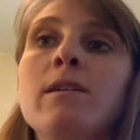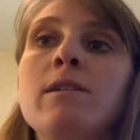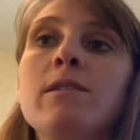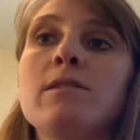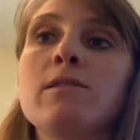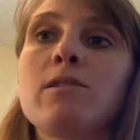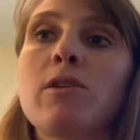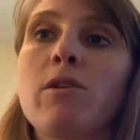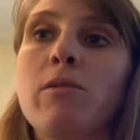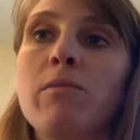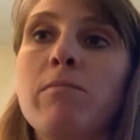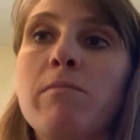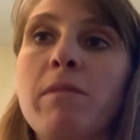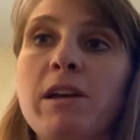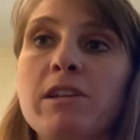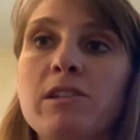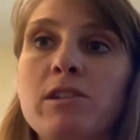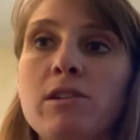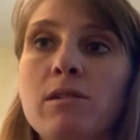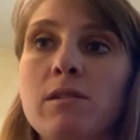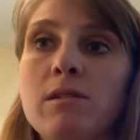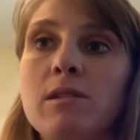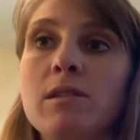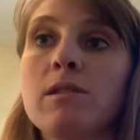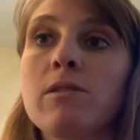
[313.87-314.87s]
So
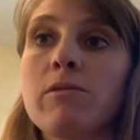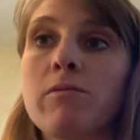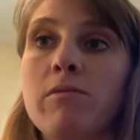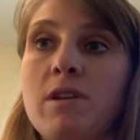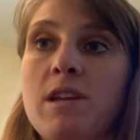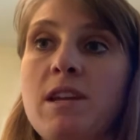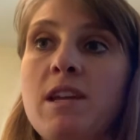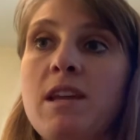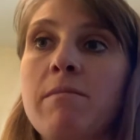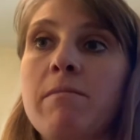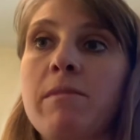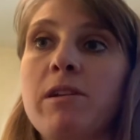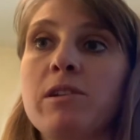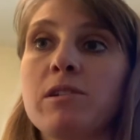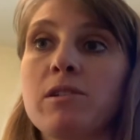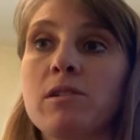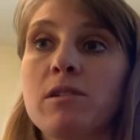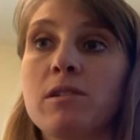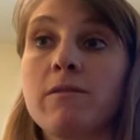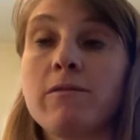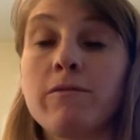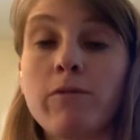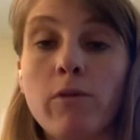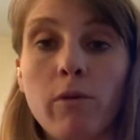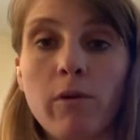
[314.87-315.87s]
measures 3 and
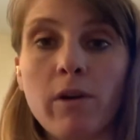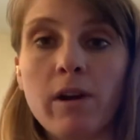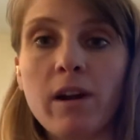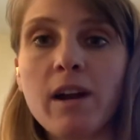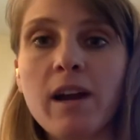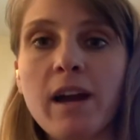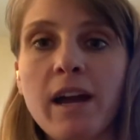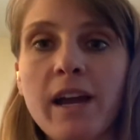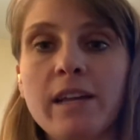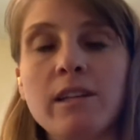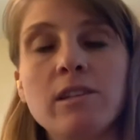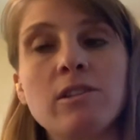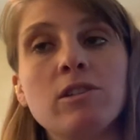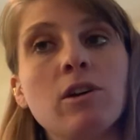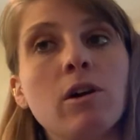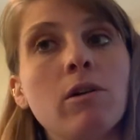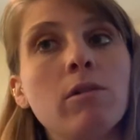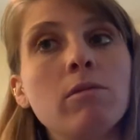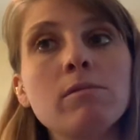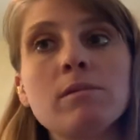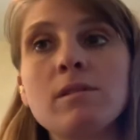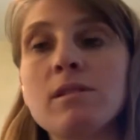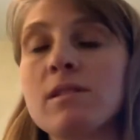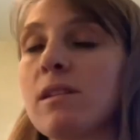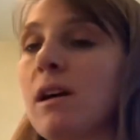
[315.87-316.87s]
measures 4. I
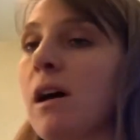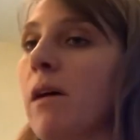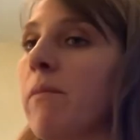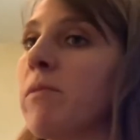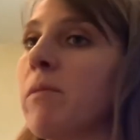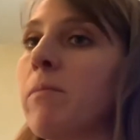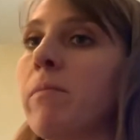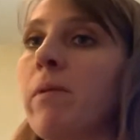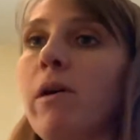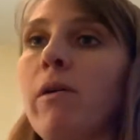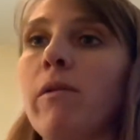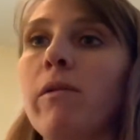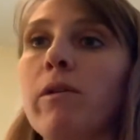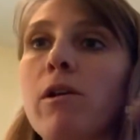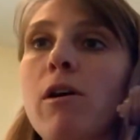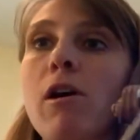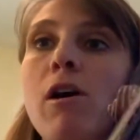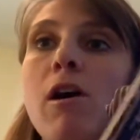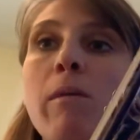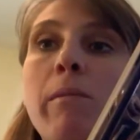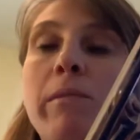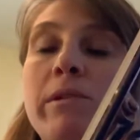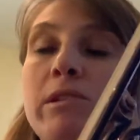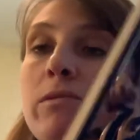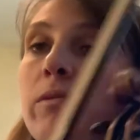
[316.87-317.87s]
don't stop the bow at
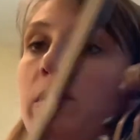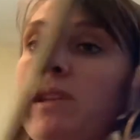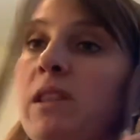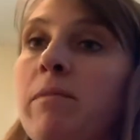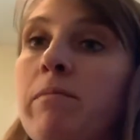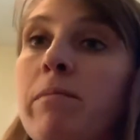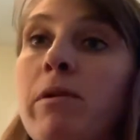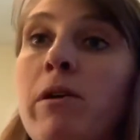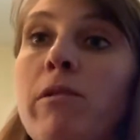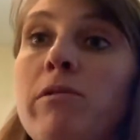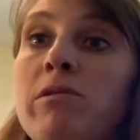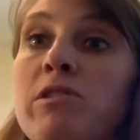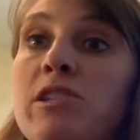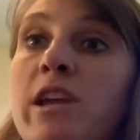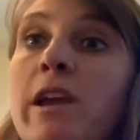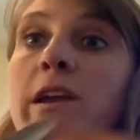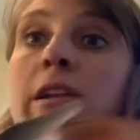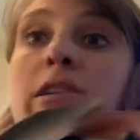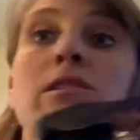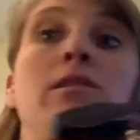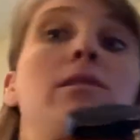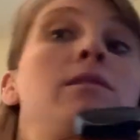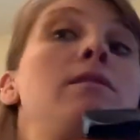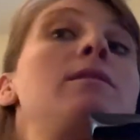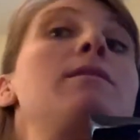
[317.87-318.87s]
all between the bow
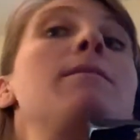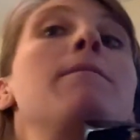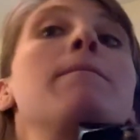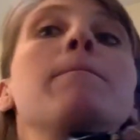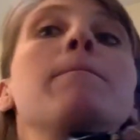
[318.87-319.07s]
changes.